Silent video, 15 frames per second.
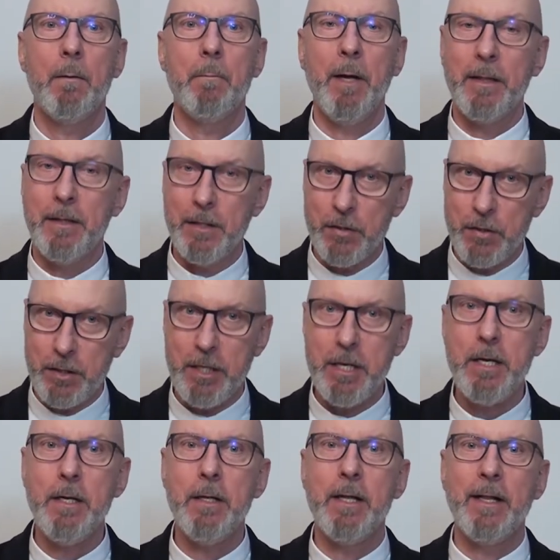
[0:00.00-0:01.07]
but the
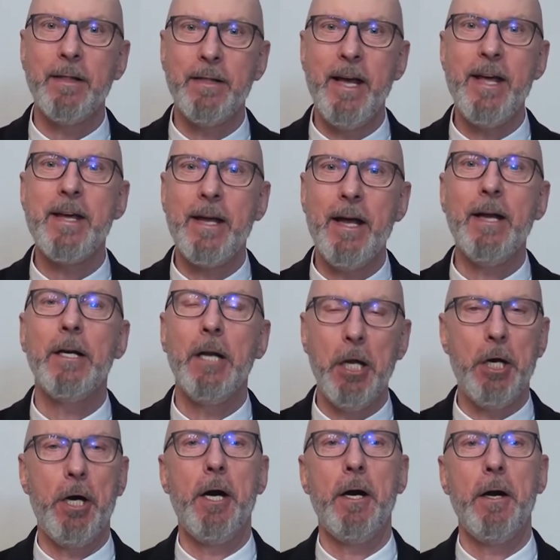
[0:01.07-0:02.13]
skill that they can
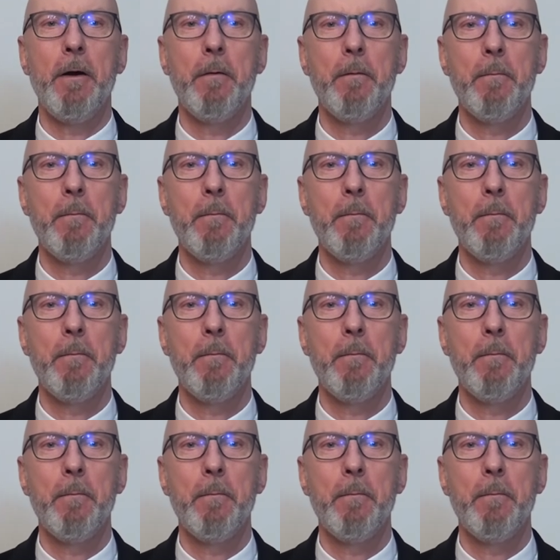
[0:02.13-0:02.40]
learn.